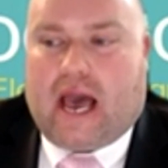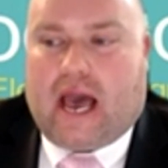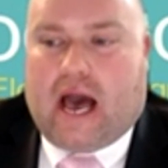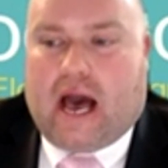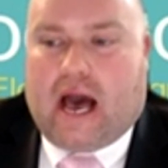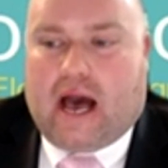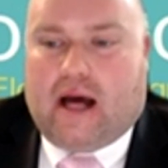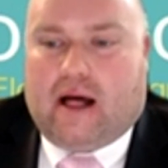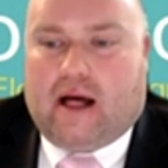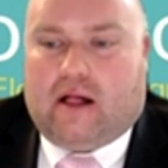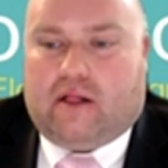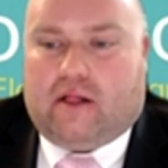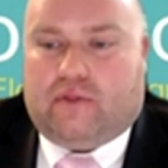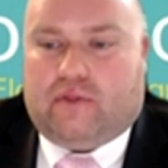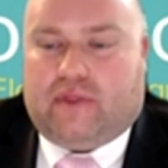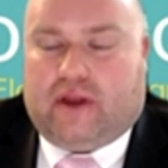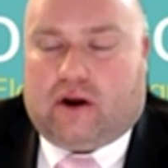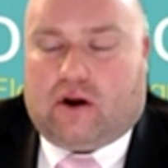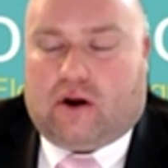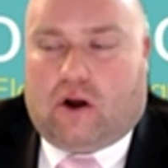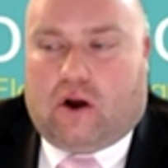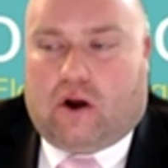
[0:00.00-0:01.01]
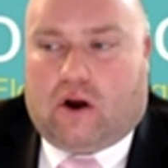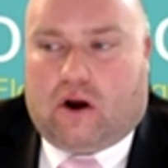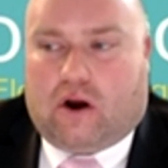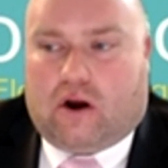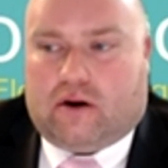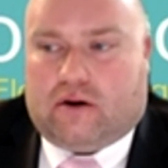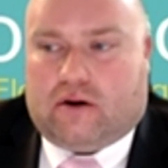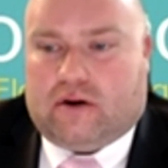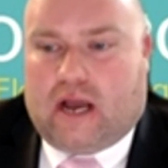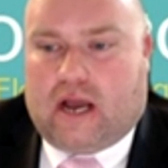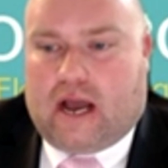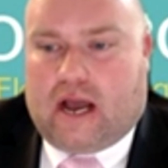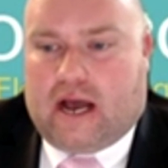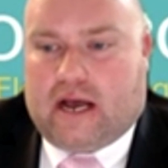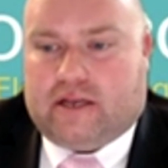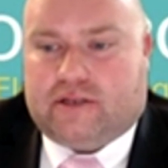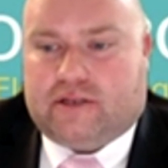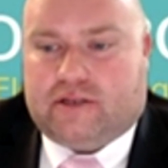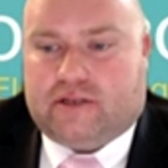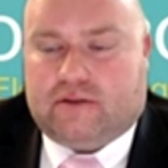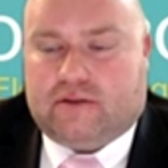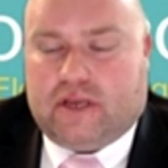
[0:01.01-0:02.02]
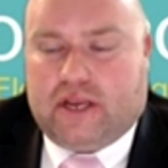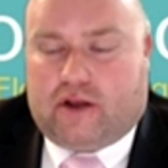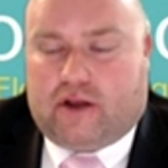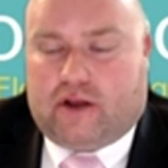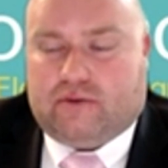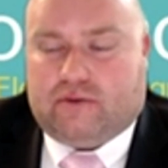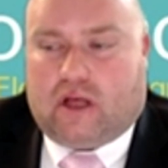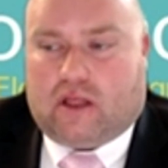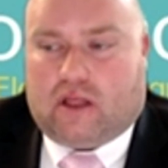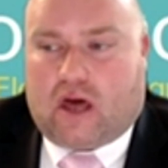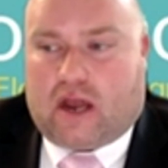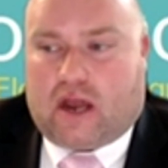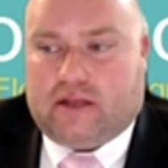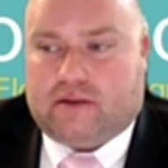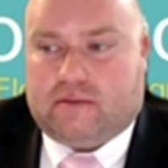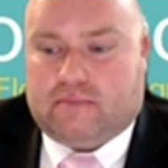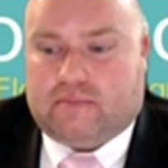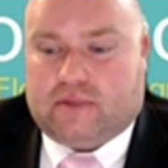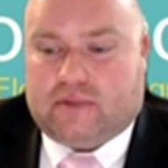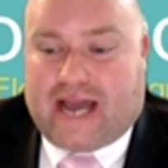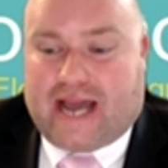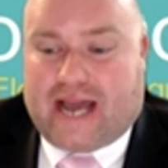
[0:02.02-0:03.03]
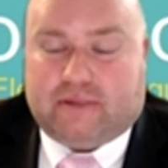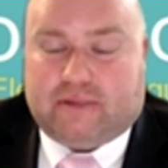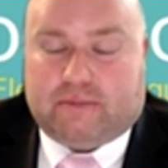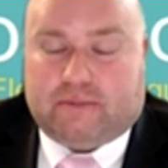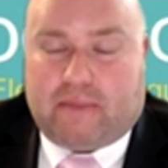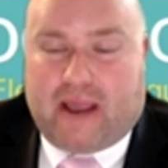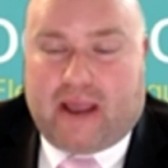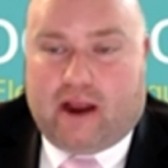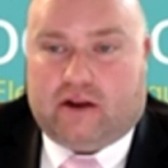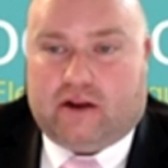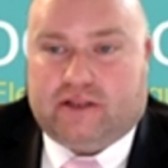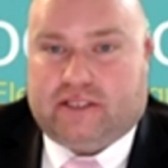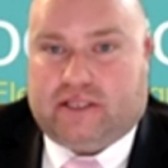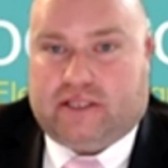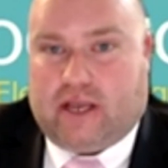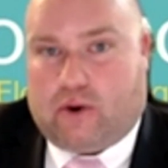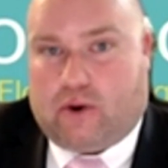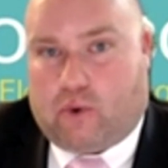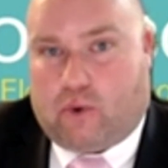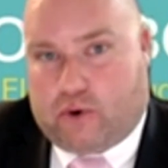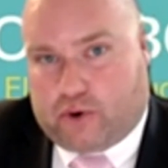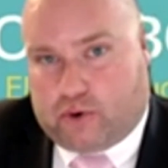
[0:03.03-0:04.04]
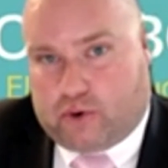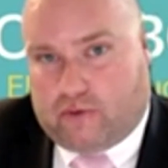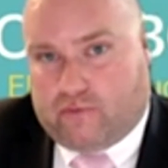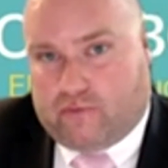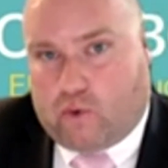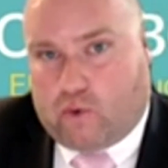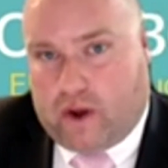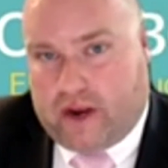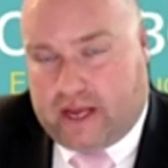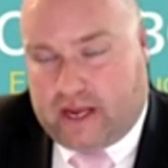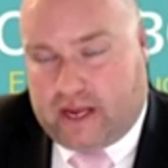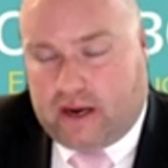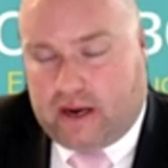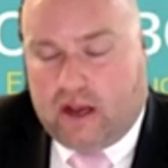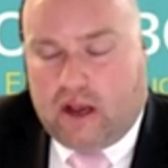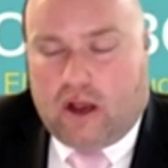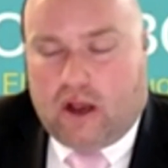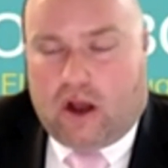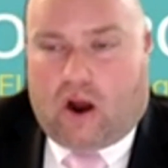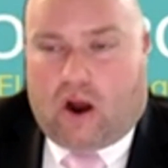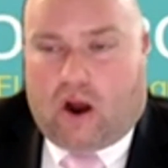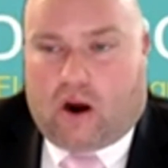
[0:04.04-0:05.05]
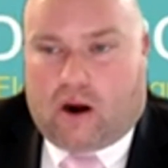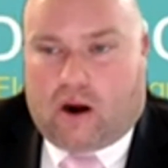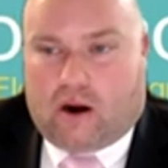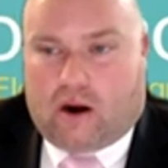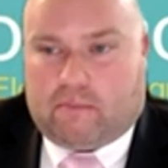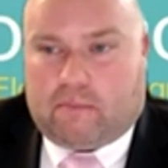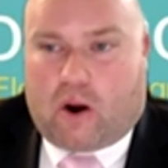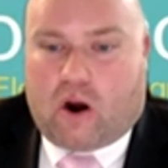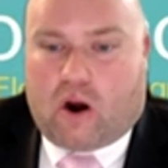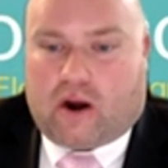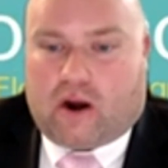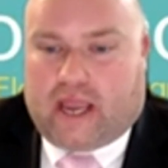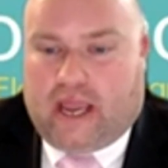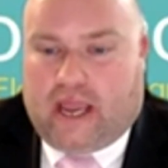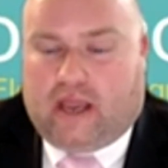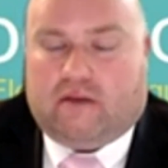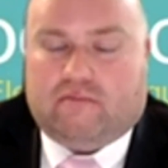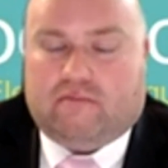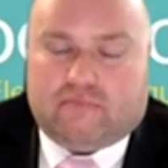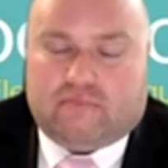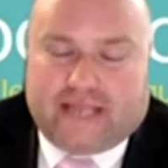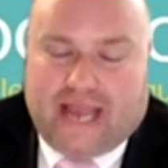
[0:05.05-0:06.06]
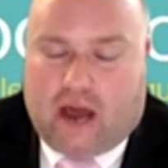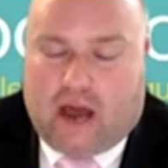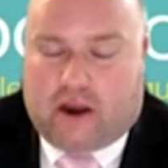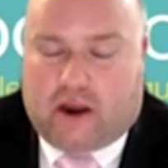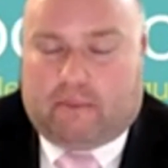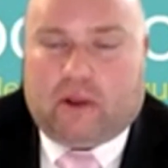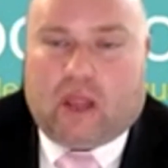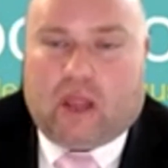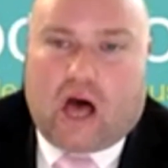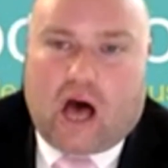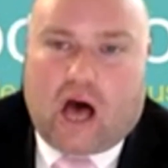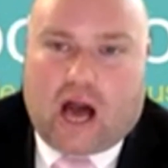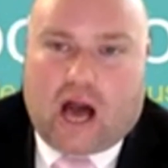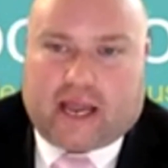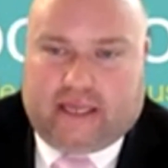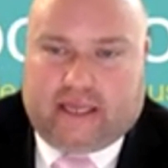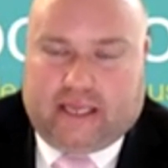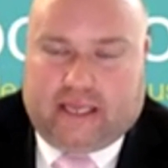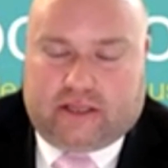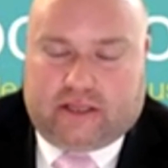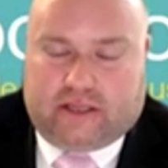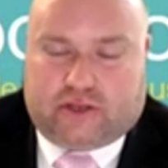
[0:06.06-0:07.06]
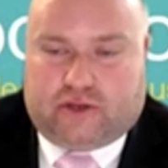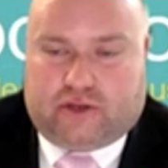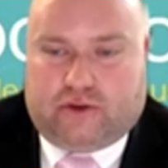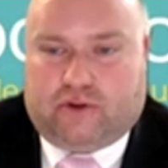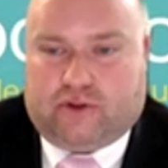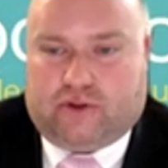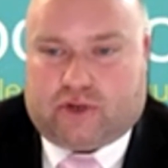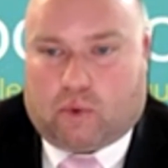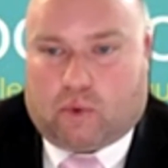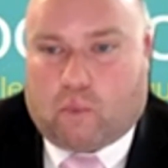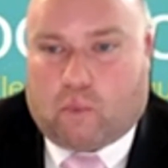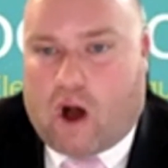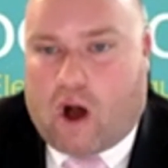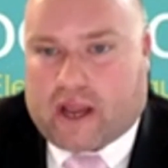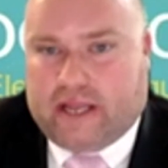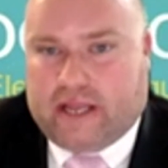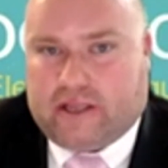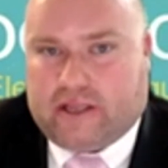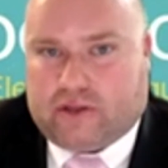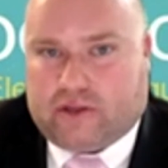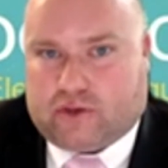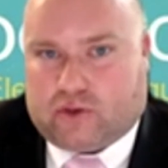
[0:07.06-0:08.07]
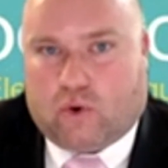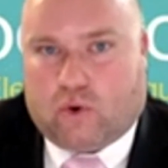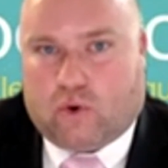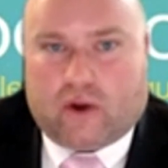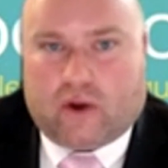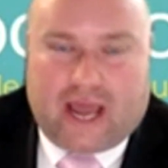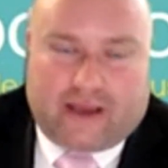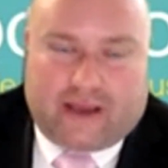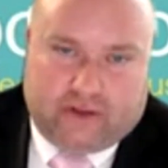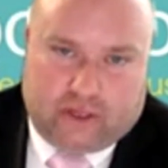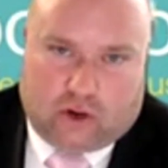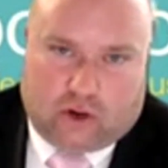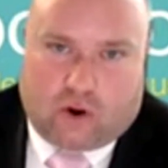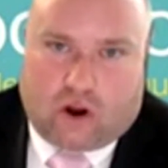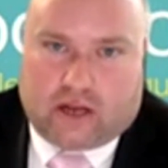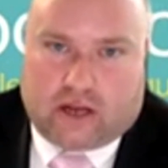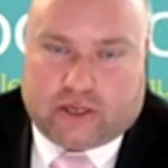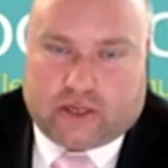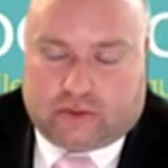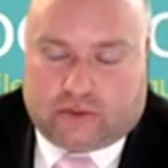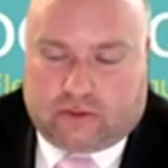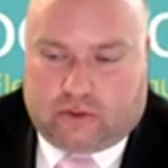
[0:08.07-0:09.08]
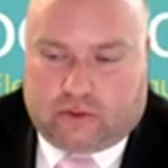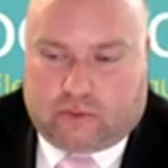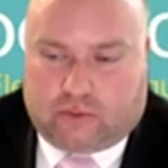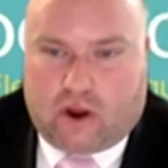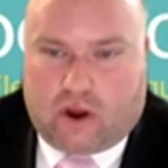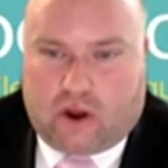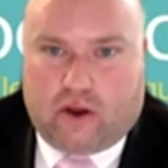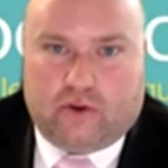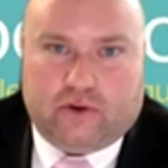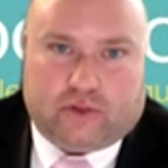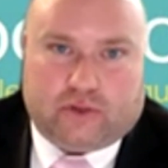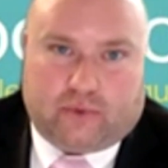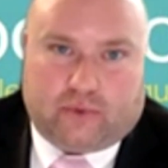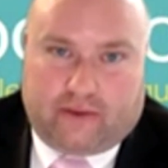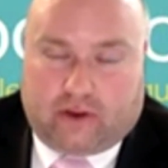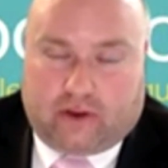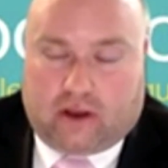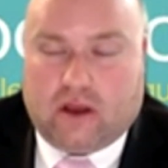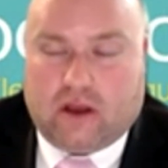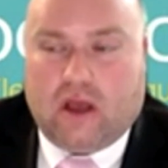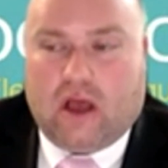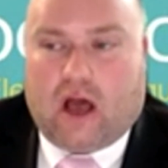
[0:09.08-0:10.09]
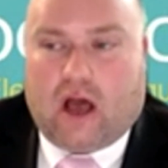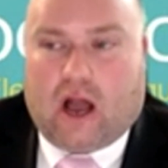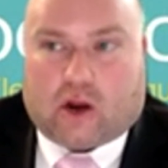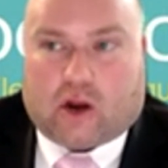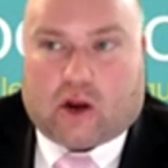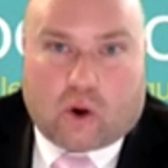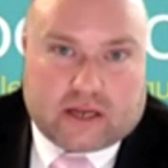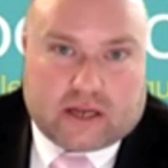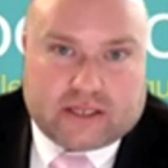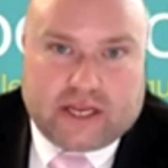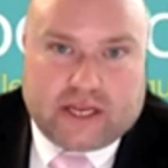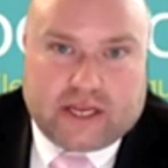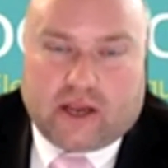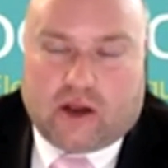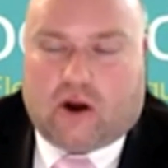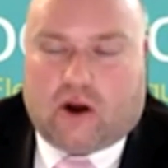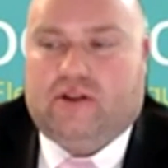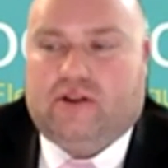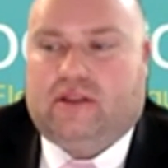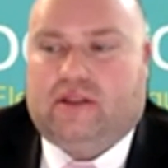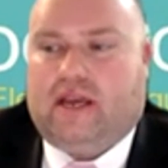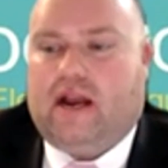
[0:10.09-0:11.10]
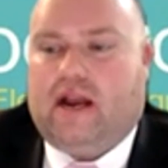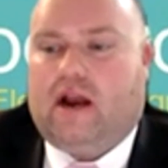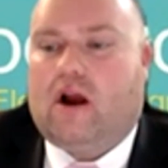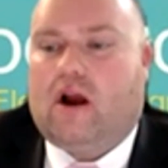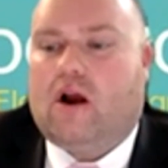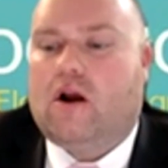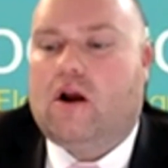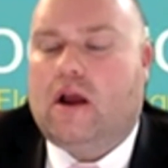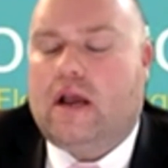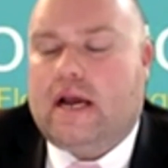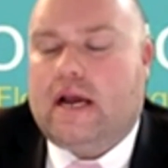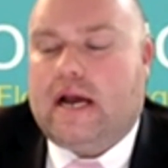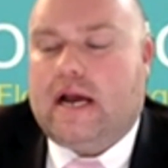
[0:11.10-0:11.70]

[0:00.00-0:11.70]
There are, a lot of times parents, in order to avoid it, are parking down a block, and then students are walking to the school and having to cross the road. So we have a crossing guard there.